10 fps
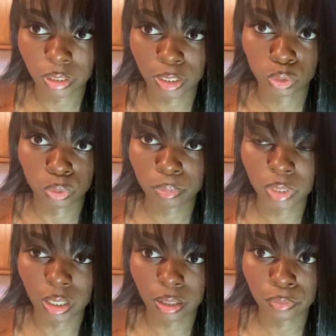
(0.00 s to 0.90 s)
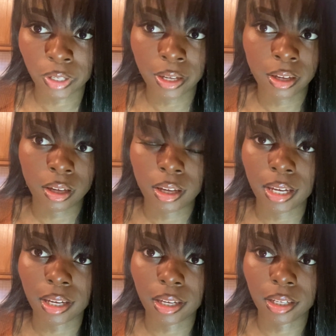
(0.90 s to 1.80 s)
I stormed off,
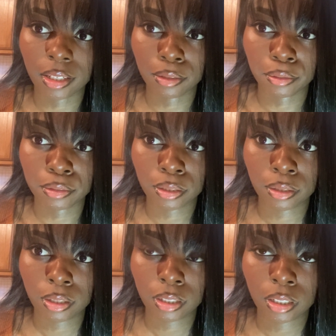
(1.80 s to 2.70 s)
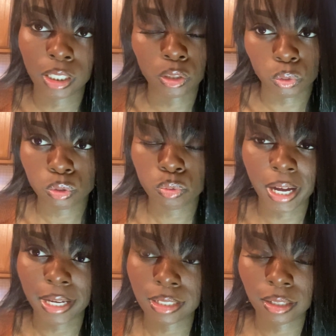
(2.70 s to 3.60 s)
and he knows
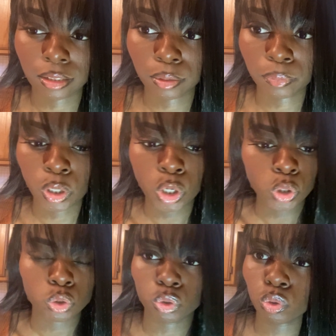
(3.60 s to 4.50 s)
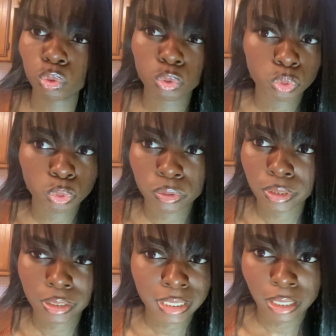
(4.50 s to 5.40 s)
why. I tell him, "You
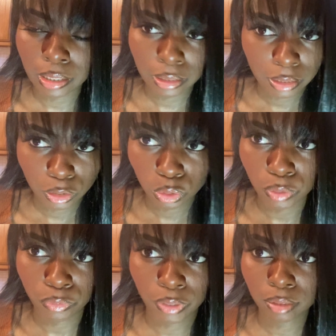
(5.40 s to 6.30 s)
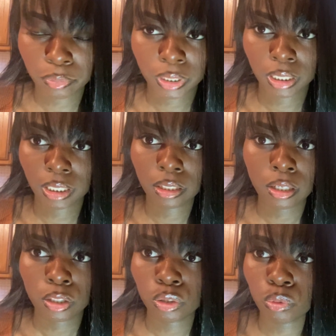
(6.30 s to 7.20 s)
didn't say anything to defend me.
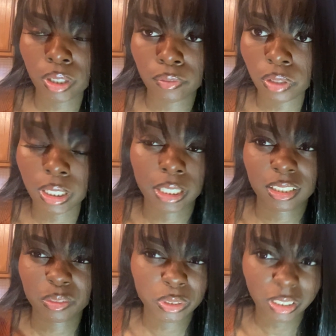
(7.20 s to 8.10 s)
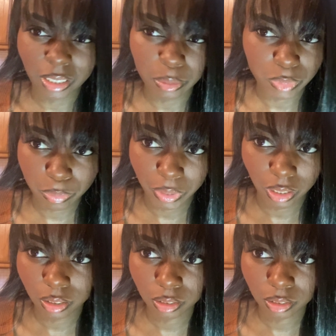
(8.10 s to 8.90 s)
You never," and I didn't really let him speak.